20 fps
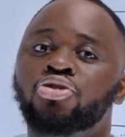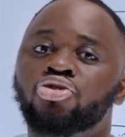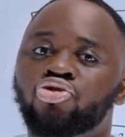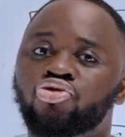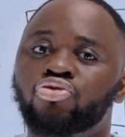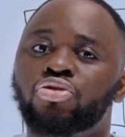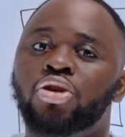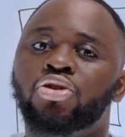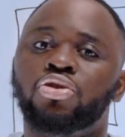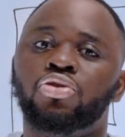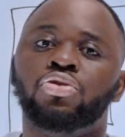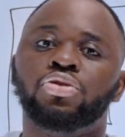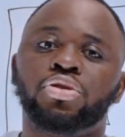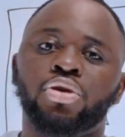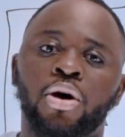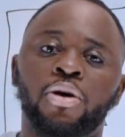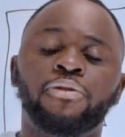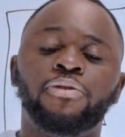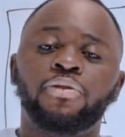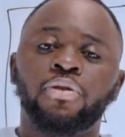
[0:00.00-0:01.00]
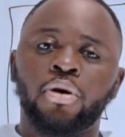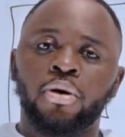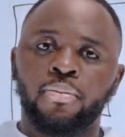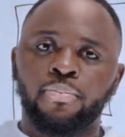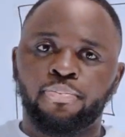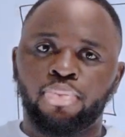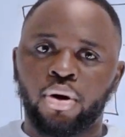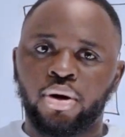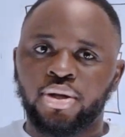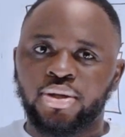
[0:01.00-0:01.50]
through the use of
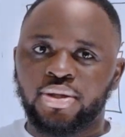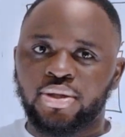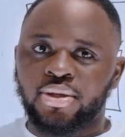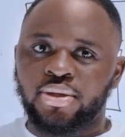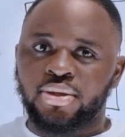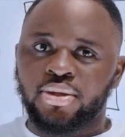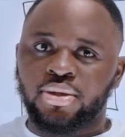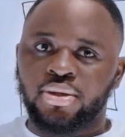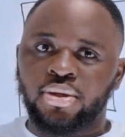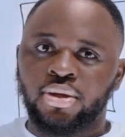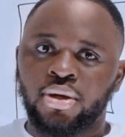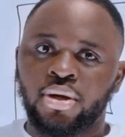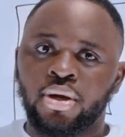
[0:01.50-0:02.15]
policies.